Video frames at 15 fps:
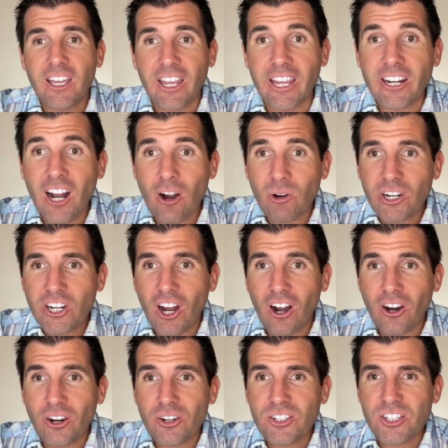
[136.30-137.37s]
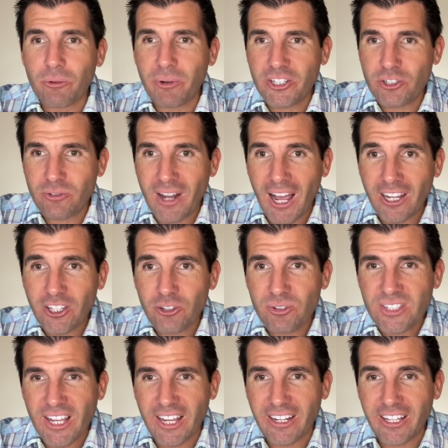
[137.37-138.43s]
In our cars, we do not
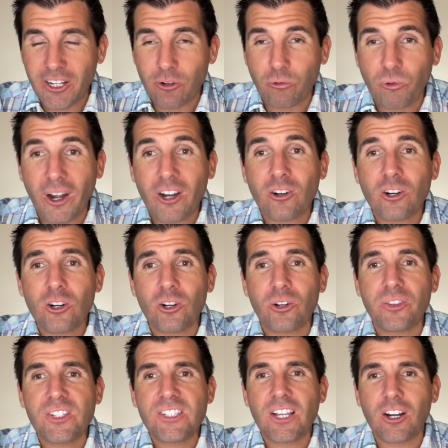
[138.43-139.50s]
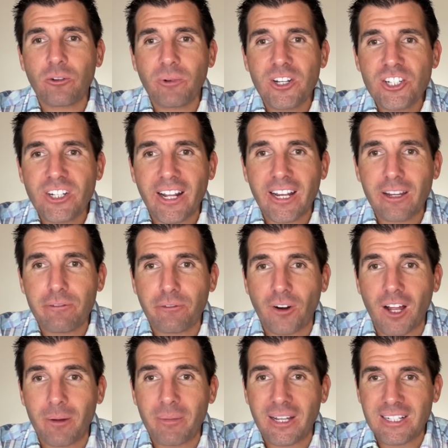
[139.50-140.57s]
use any rare earths originating
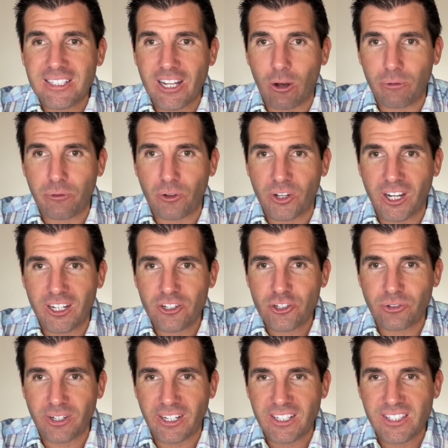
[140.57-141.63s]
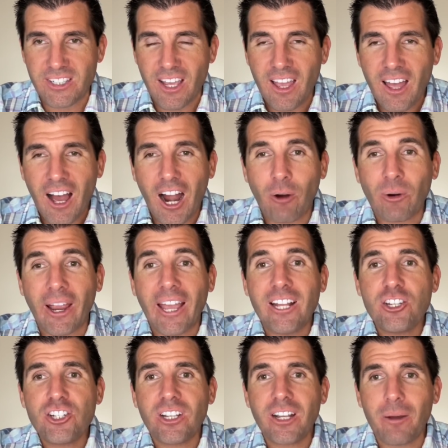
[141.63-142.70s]
from doubtful countries. Our
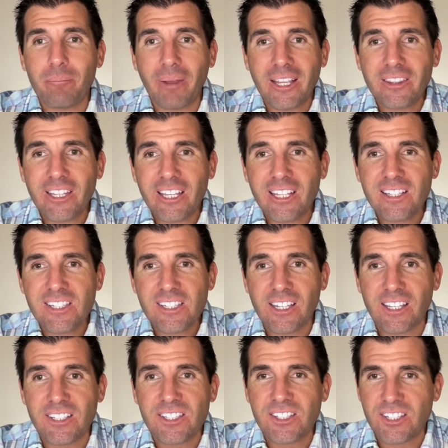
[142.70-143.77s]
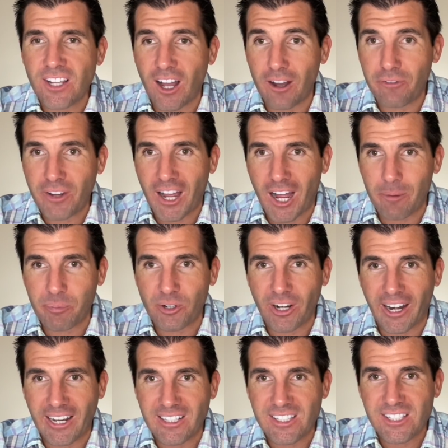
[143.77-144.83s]
engine mainly consists of copper
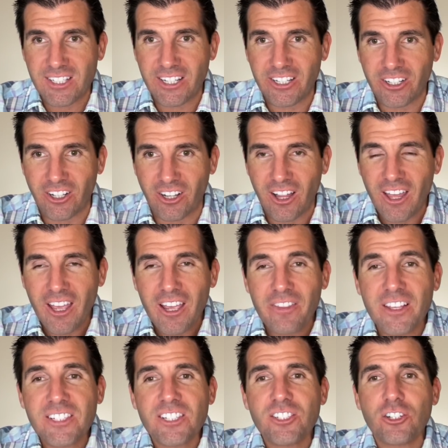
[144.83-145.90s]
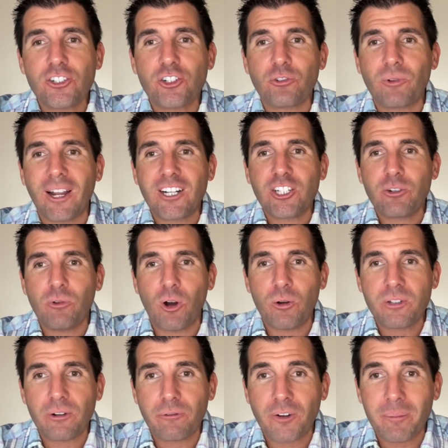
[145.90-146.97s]
and steel. This is a direct
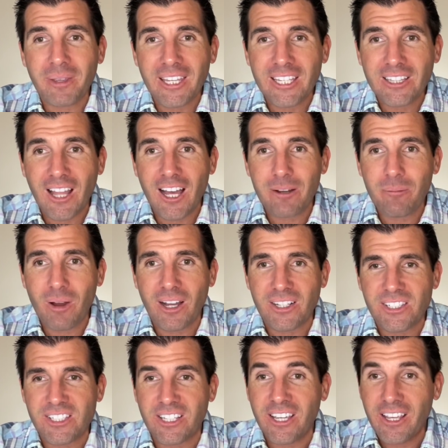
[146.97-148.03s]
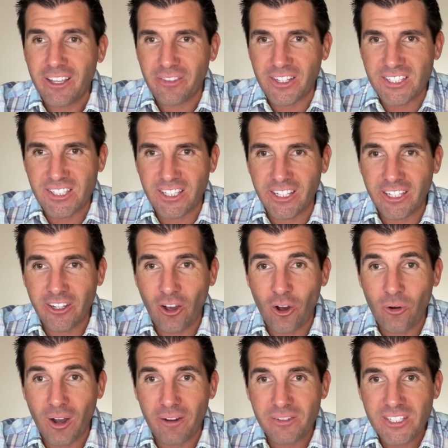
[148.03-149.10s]
quote from Elon Musk, the CEO
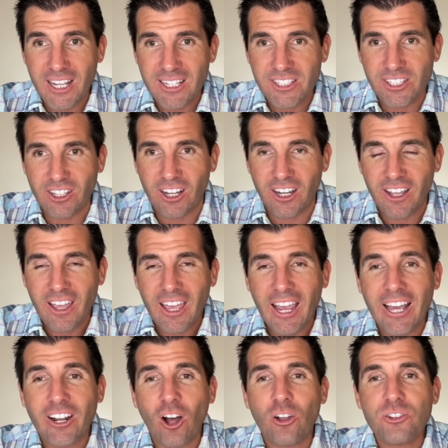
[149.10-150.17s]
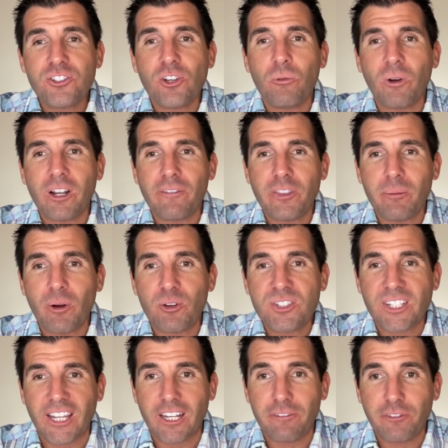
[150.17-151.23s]
of Tesla and also one of the most
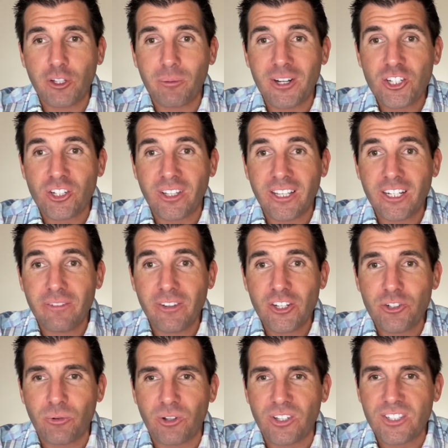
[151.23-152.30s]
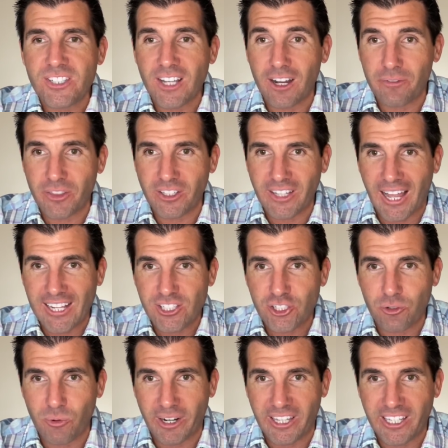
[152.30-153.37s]
influential individuals of the last
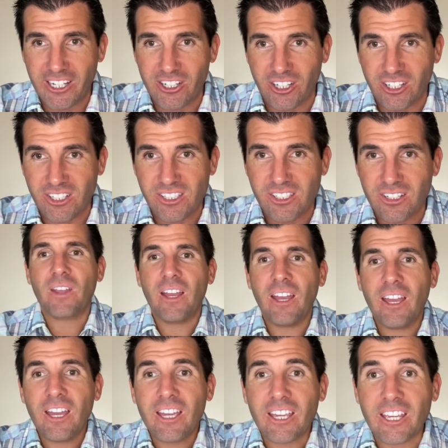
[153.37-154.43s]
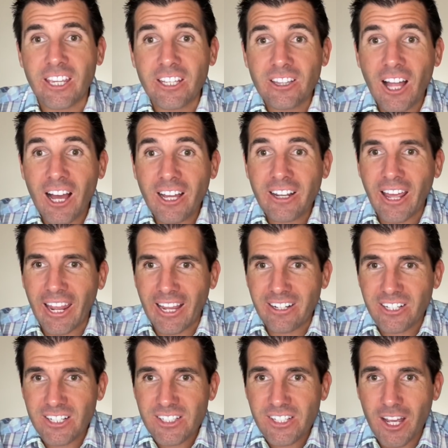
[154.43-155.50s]
20 years. Elon and
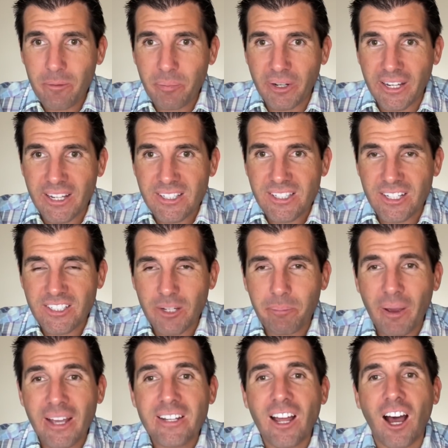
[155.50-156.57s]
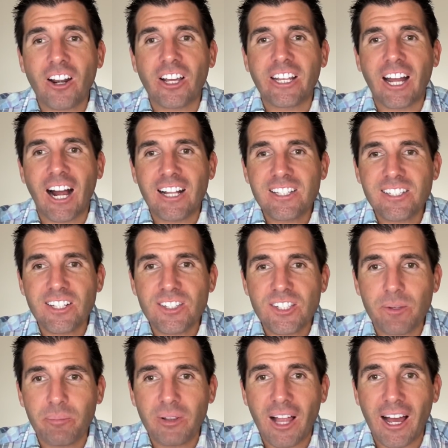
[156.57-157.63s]
his companies depend on a constant
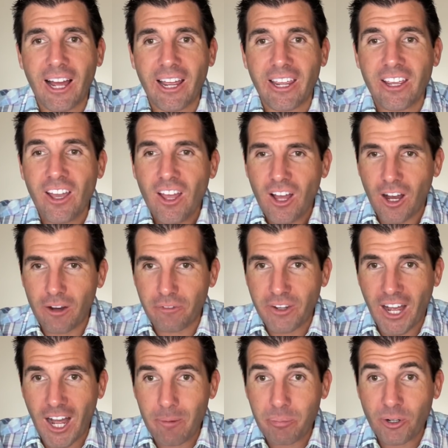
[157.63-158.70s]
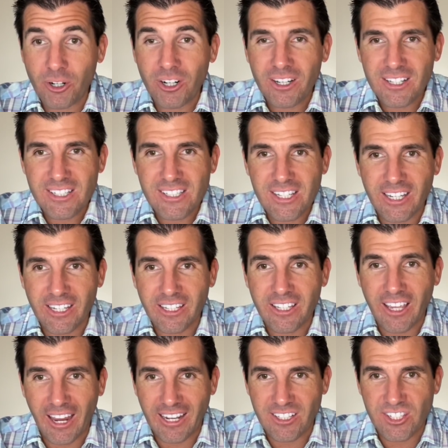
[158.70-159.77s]
supply of copper,
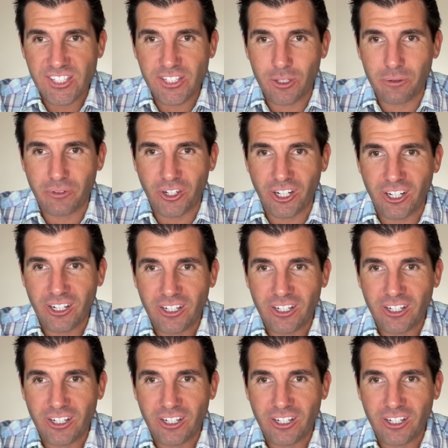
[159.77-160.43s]
zinc, and silver.